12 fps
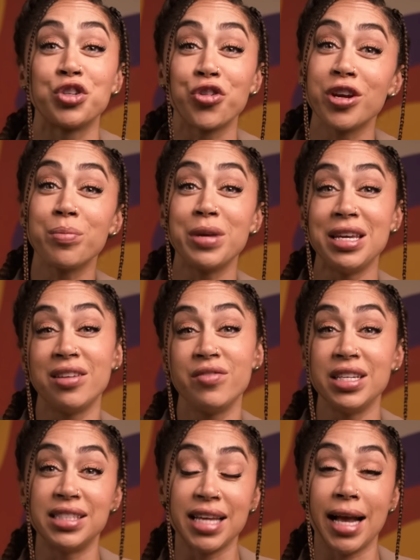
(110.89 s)
During
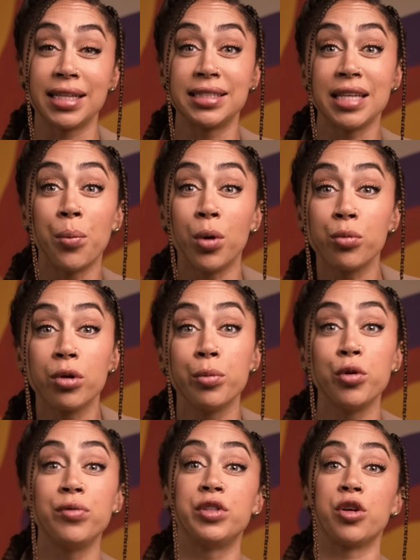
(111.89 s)
PNV sex, someone
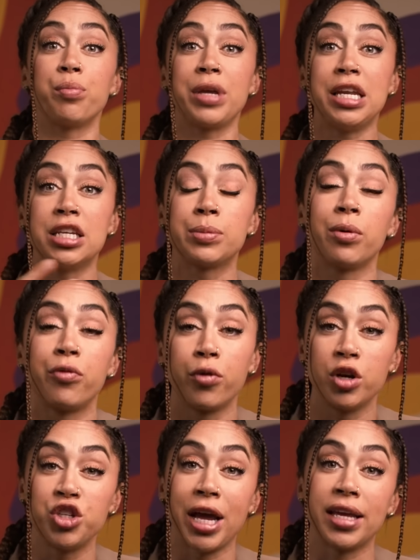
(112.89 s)
removes their penis
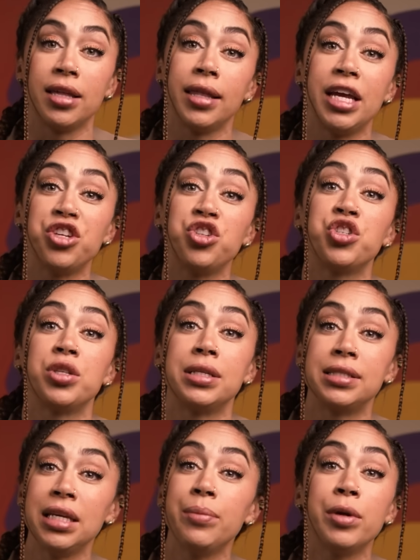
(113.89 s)
before ejaculation so the
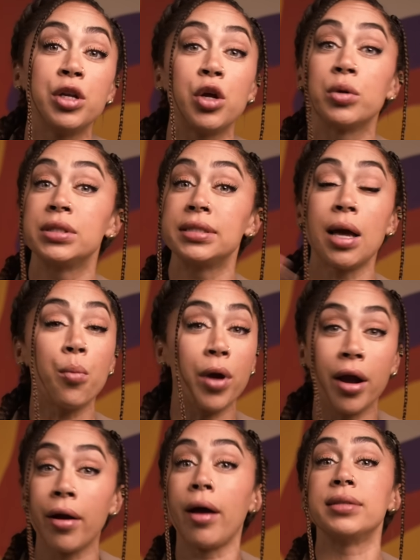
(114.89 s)
semen goes
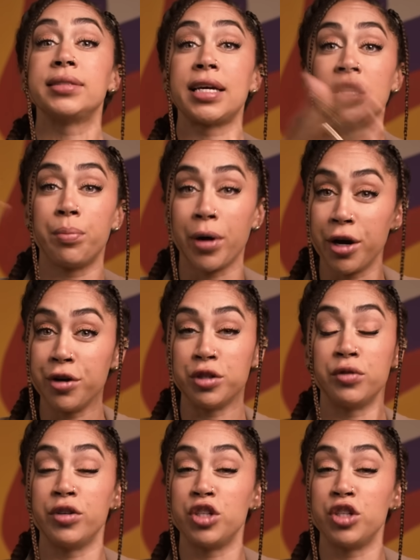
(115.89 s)
somewhere outside the partner's